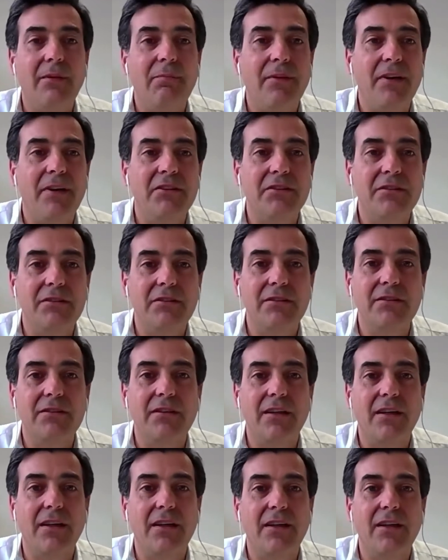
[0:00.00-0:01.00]
patients
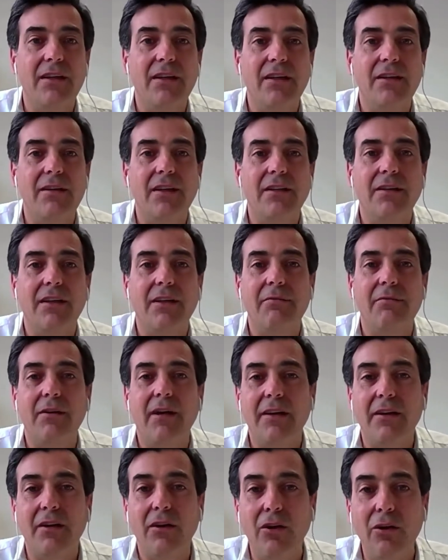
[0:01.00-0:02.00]
that are
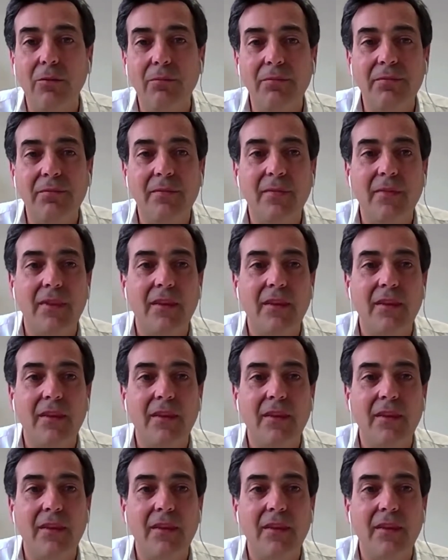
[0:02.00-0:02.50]
at home,